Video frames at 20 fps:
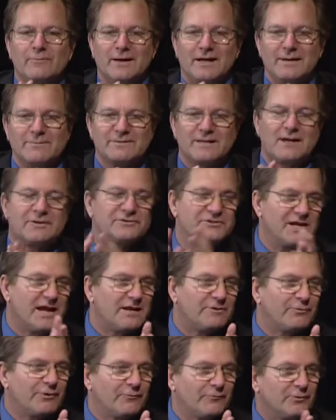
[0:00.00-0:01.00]
when it comes down,
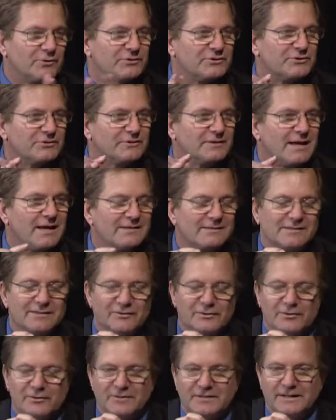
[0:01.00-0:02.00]
January first, two thousand
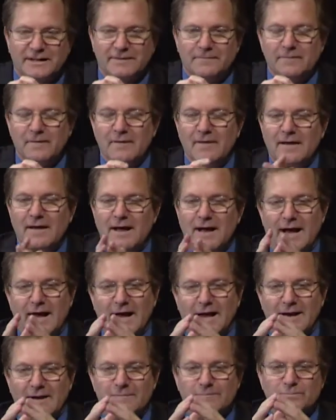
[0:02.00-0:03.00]
and thirteen,
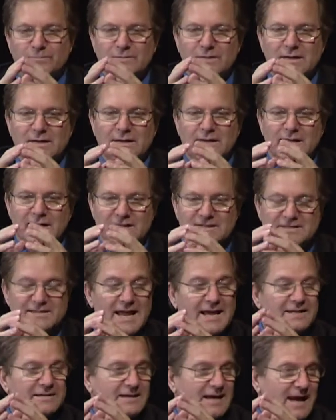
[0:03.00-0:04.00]
um,
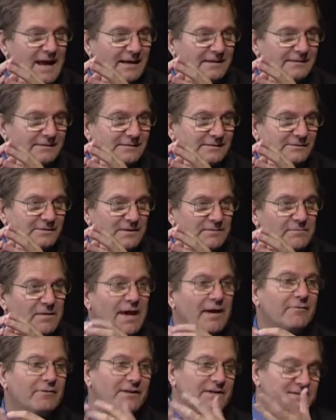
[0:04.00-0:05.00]
estate taxes
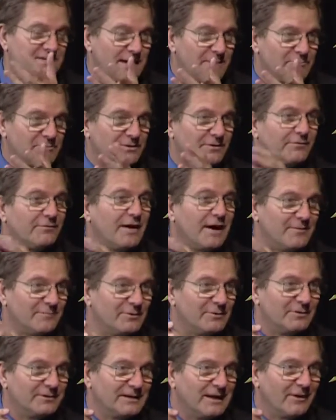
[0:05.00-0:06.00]
have an exemption of five
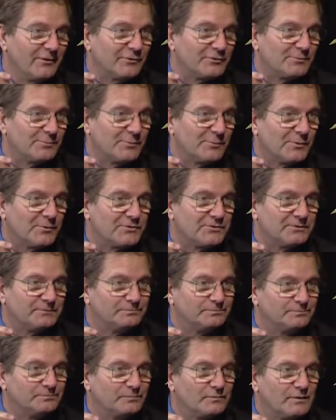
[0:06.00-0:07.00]
million dollars per person.
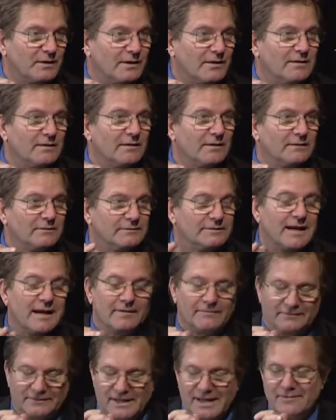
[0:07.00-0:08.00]
That's currently. Yeah,
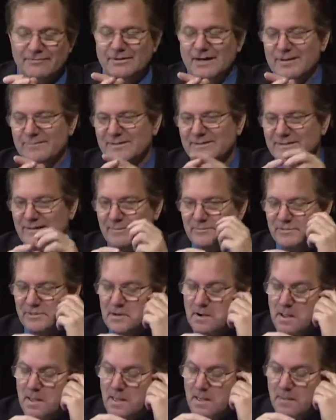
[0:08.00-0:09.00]
lifetime exemption.
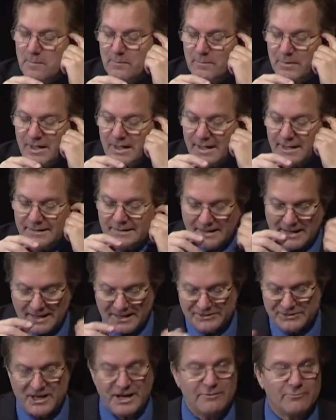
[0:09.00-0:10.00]
But
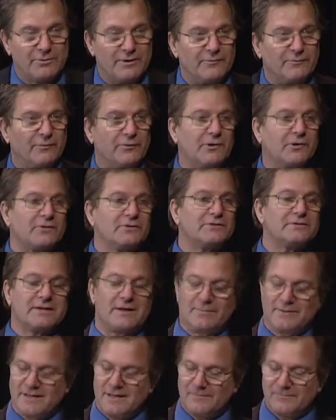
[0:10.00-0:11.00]
uh, January first,
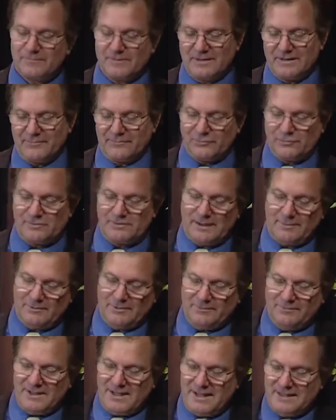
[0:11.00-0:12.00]
coming up in a
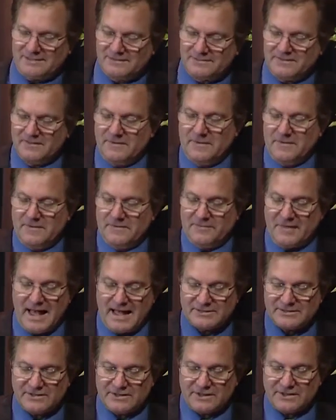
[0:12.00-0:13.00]
couple of months,
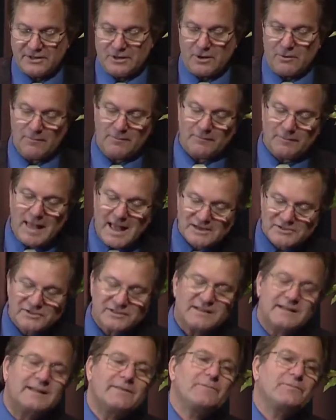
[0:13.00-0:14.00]
that's going to go. Well,
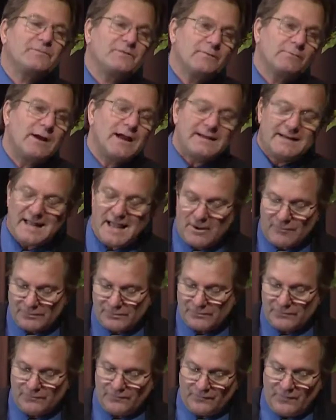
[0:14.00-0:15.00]
actually, right now
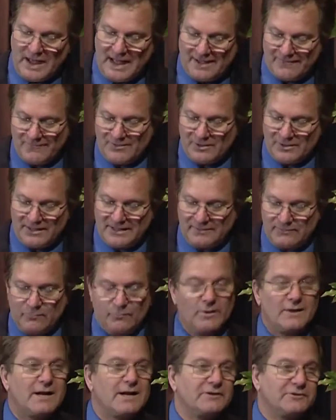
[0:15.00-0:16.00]
it's five million
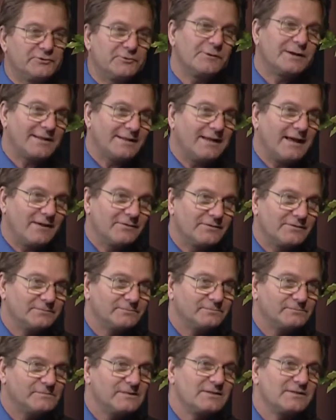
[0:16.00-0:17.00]
one hundred twenty thousand
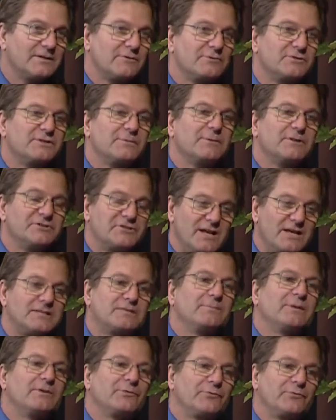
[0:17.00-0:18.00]
because there were some
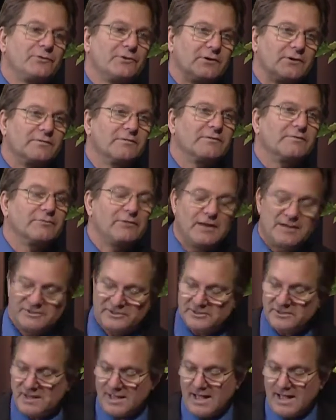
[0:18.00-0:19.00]
adjustments for inflation.